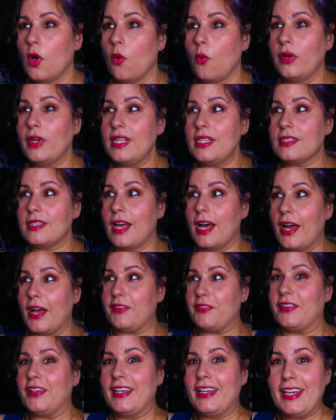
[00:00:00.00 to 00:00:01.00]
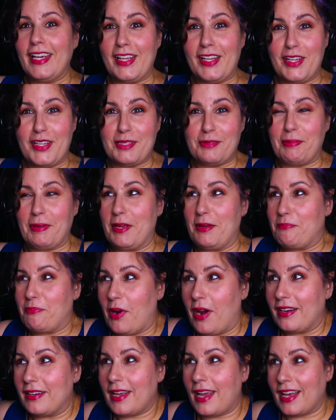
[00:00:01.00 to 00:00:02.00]
What is live? It is being
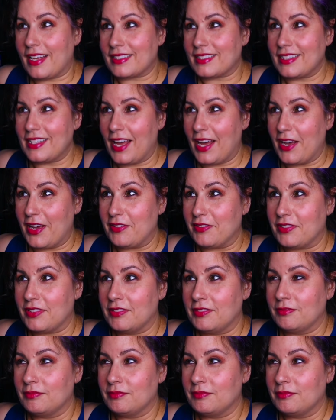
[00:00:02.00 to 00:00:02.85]
broadcast live.